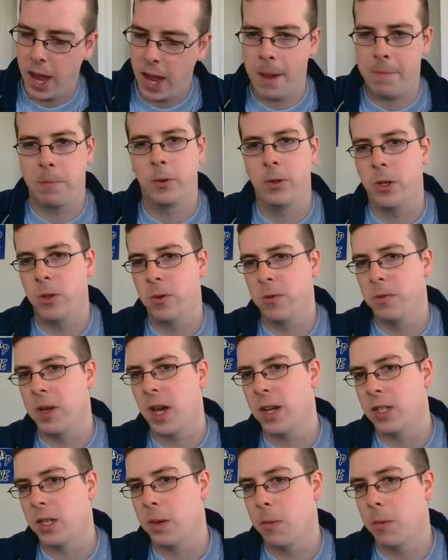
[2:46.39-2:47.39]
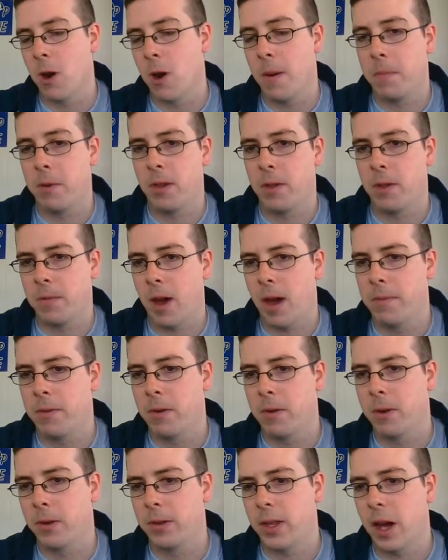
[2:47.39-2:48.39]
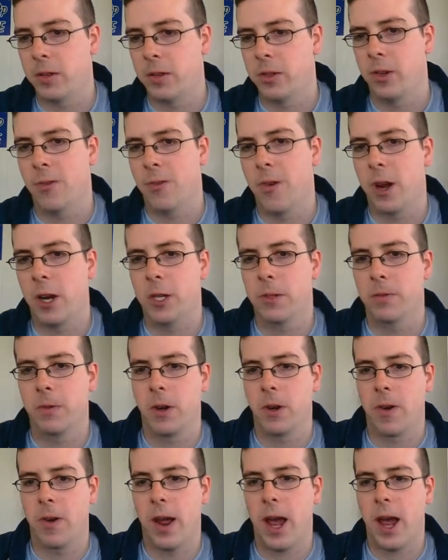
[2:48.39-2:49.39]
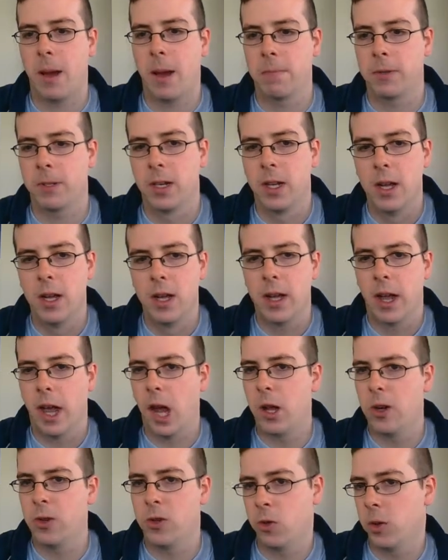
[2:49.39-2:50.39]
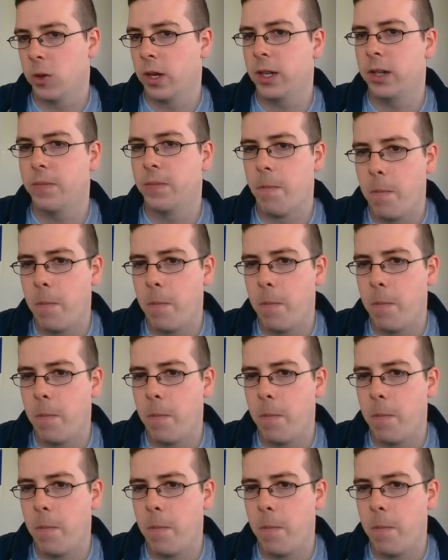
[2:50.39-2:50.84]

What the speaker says: Apple, you've got somewhere up in the 500,000 range for your apps. Android,